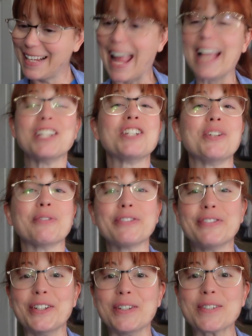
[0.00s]
and she
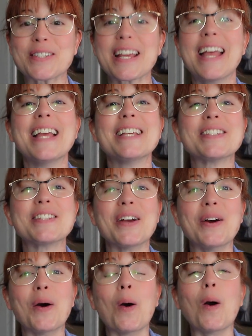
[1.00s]
refused.
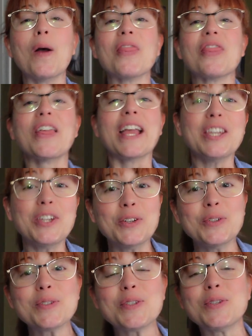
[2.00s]
So thank
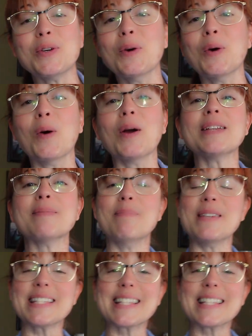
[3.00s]
you to Miss